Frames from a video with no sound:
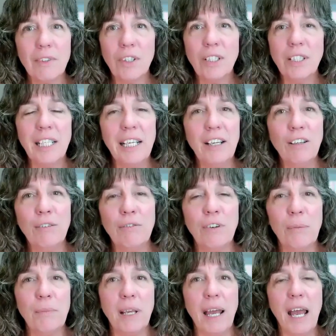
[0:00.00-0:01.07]
good to hear
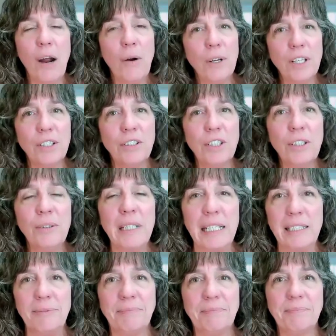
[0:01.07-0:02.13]
from you. How are you
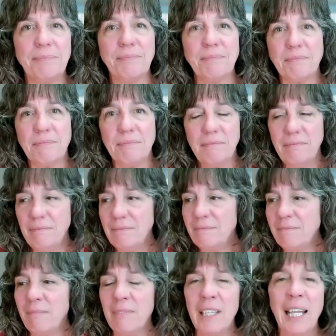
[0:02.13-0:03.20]
doing?
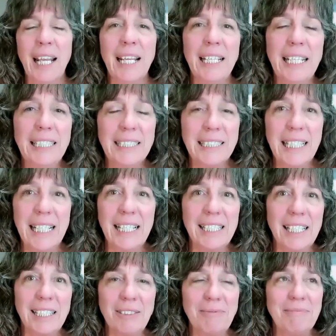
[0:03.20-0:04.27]
And he
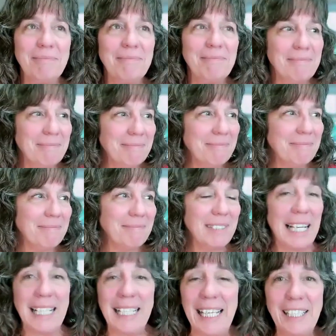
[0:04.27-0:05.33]
said,
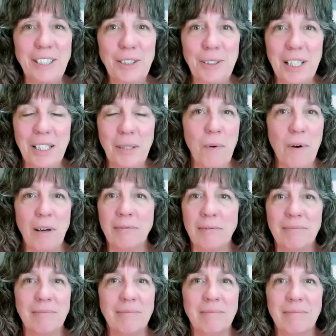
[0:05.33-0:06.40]
I can't do it
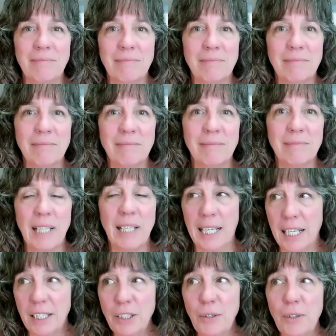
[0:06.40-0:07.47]
anymore. I
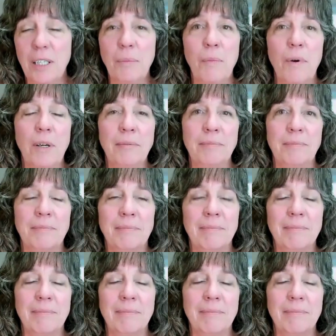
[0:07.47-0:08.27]
can't do it anymore.